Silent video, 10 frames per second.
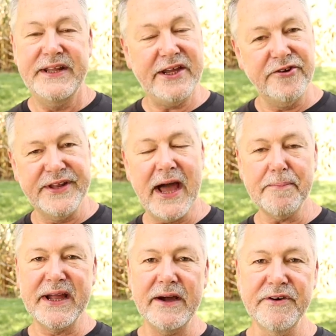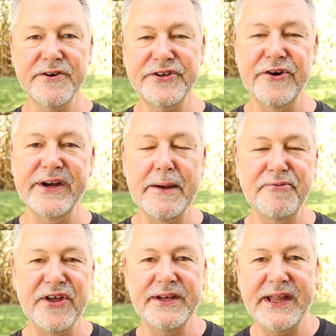Take your top cover, turn it
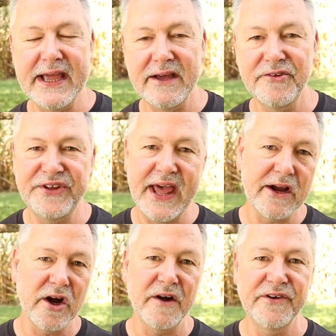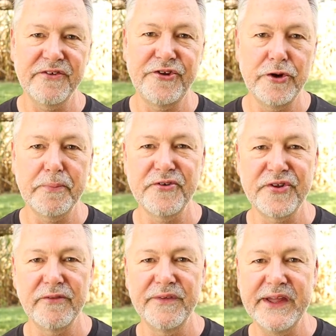upside down, stack off your
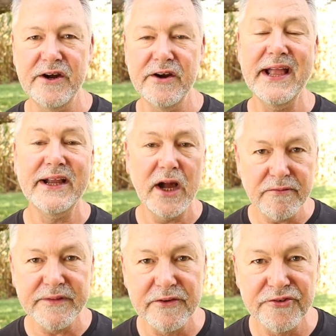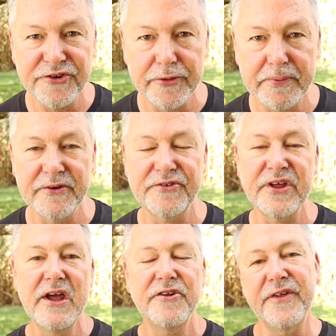supers over there, and cover those supers
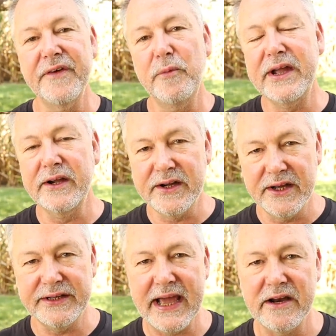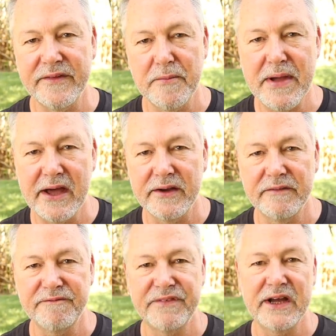so that we can cut down on the amount
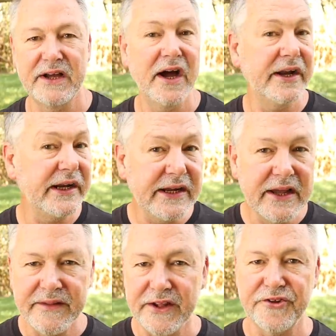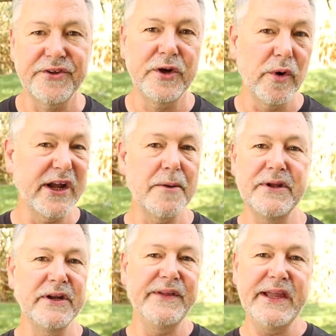of honey that's going up
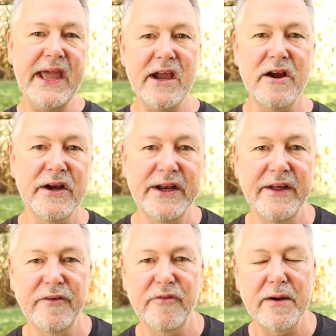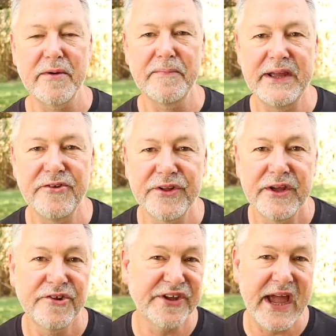into the air, and other robber bees,
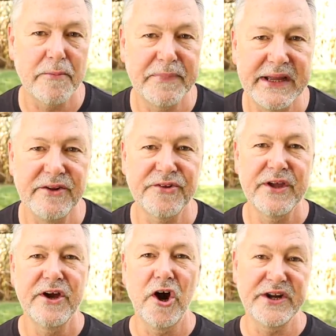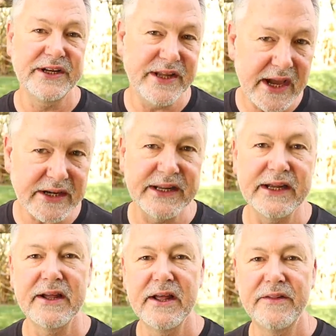scout bees, are
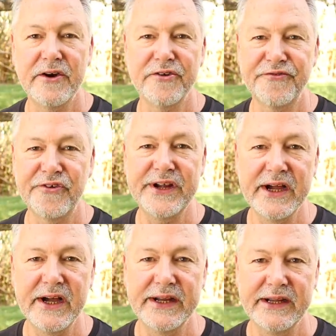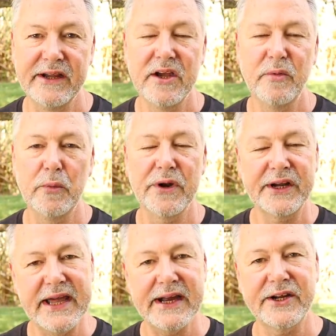detecting there's free honey. We want
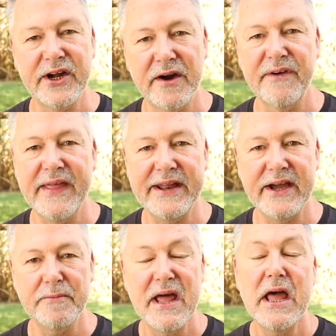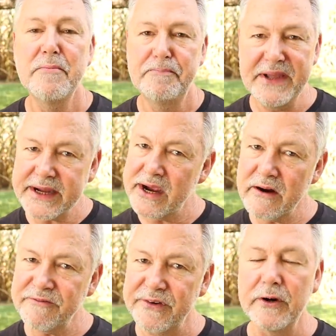to kind of cover that up. Be
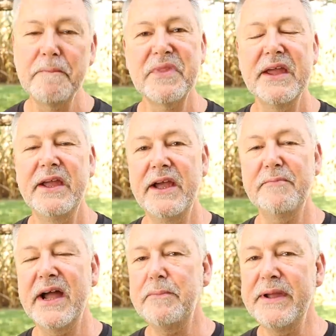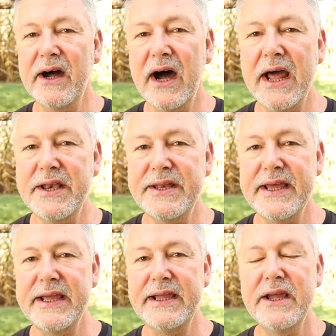careful. It might be a hot
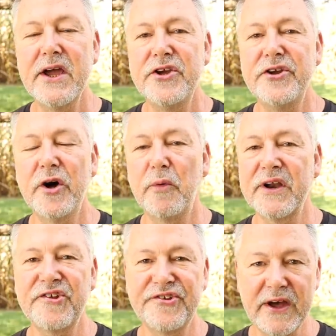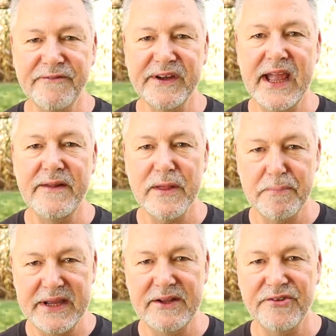day. You don't want to suffocate the
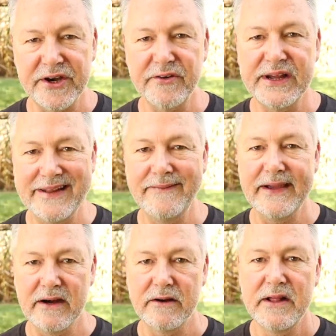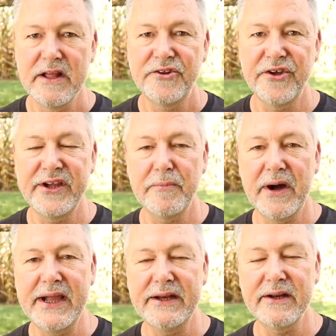bees that are in there. So you
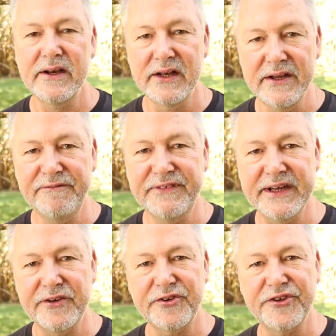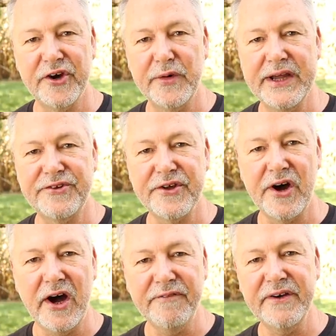might lift it so it's
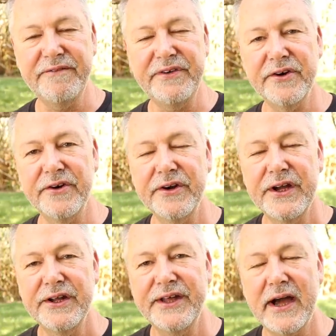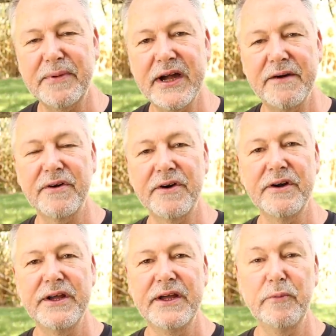off of your top
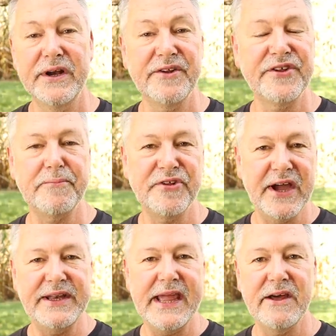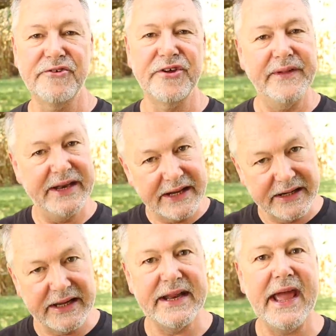cover when it's upside down so that it
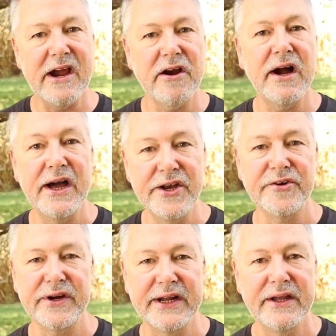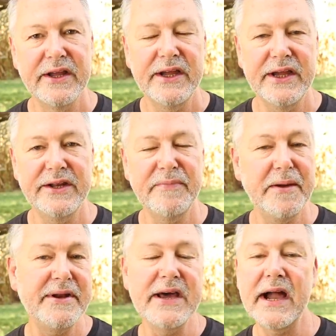can get air under it, and
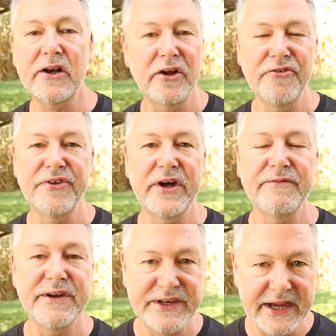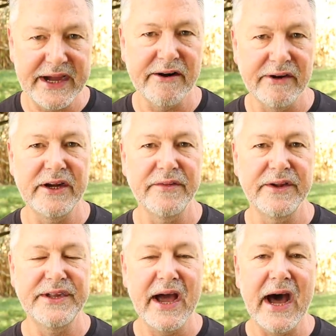maybe not close it off entirely on
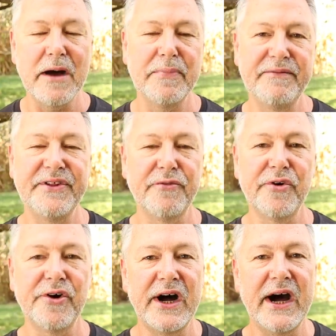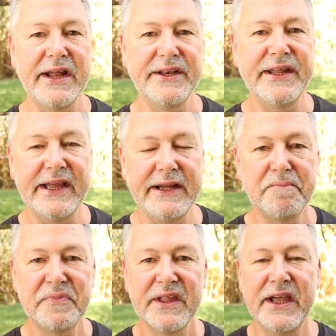the top if it's a real hot day
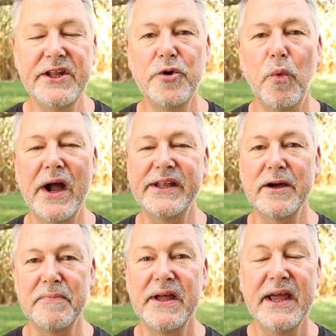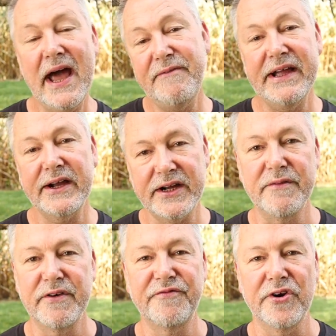and you wind up having it
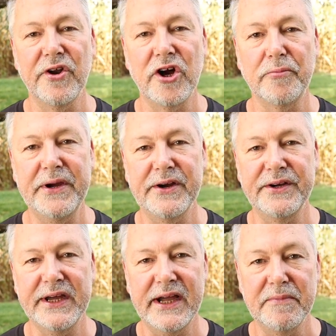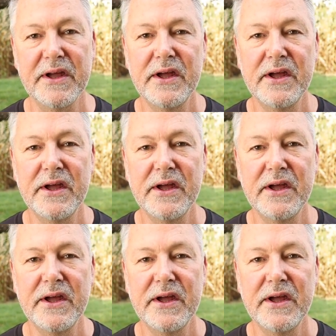covered for a long period of time.